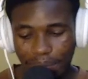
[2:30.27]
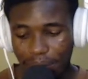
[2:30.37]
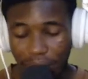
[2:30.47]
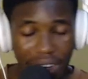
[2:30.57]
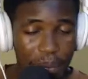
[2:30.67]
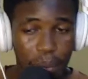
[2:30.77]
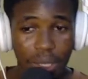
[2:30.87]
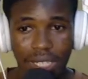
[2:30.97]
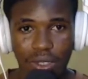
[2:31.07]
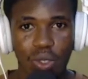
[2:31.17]
Very
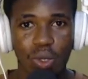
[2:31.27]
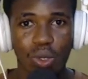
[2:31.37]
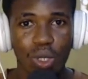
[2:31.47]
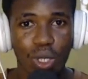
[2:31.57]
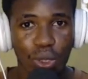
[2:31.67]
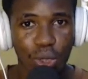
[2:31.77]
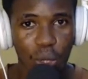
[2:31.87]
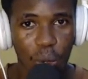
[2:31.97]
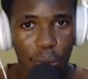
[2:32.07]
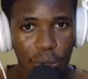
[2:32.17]
important to
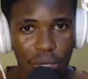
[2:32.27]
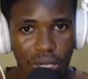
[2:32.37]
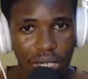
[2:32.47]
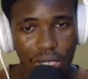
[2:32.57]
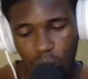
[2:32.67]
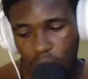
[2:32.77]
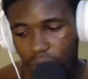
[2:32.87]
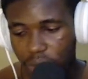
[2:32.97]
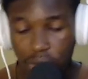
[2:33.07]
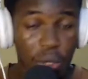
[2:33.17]
know the soft
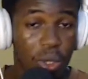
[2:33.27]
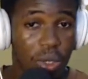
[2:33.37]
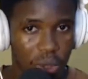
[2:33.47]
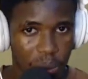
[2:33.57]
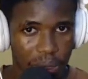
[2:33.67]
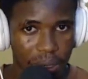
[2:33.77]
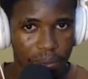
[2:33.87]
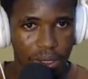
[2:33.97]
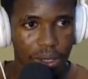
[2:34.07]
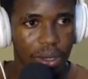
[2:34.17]
notation of the
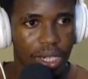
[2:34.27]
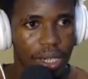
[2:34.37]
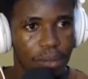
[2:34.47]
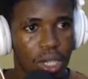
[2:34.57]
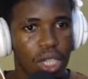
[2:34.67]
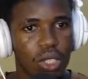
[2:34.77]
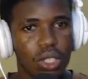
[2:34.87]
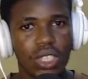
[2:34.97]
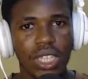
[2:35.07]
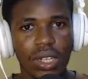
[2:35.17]
numbers. Okay, so the
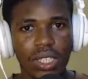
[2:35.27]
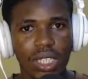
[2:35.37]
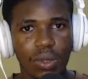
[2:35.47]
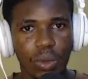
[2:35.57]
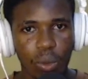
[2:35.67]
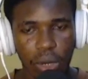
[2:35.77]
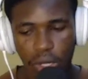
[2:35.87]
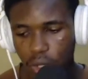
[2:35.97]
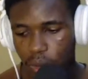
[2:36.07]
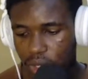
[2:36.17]
second thing we want to
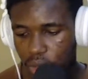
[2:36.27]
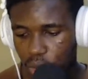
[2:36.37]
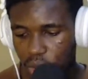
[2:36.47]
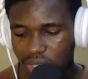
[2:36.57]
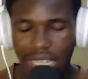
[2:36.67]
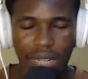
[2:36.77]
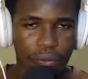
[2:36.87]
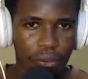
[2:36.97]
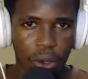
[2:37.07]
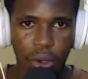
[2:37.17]
do is to just get
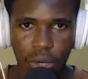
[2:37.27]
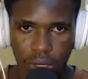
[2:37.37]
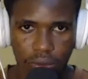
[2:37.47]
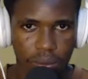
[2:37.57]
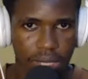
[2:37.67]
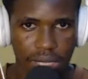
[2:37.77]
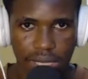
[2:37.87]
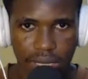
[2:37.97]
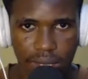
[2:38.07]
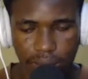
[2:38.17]
4 chords from
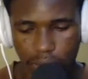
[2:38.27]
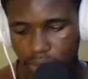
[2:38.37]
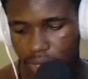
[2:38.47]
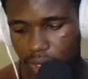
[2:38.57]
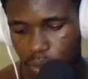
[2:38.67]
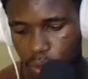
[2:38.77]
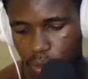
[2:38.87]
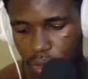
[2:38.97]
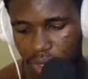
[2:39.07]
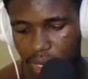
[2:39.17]
this. Okay,
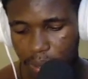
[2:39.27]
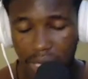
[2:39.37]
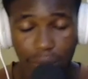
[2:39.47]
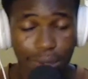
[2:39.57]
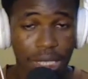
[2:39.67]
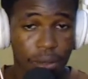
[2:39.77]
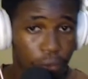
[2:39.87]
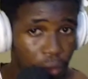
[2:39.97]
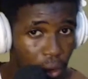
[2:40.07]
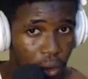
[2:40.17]
because I believe with these
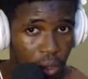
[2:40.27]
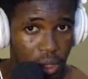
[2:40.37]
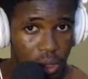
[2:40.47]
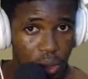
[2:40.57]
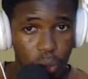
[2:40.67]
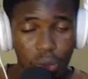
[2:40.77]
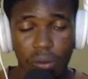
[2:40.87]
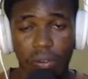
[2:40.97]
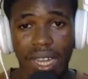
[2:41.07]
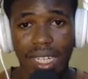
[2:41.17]
4 chords we could
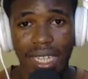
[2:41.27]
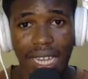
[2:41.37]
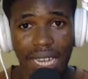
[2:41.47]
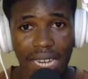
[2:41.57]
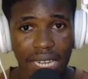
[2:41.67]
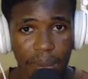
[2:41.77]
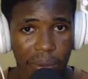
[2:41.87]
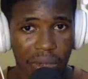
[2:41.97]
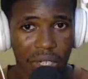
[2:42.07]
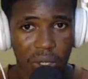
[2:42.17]
find any
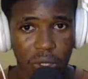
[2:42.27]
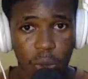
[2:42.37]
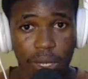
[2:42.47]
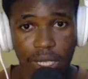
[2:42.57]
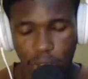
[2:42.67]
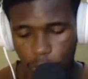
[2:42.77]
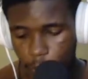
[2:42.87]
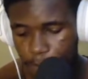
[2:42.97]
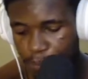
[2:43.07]
progression to any song.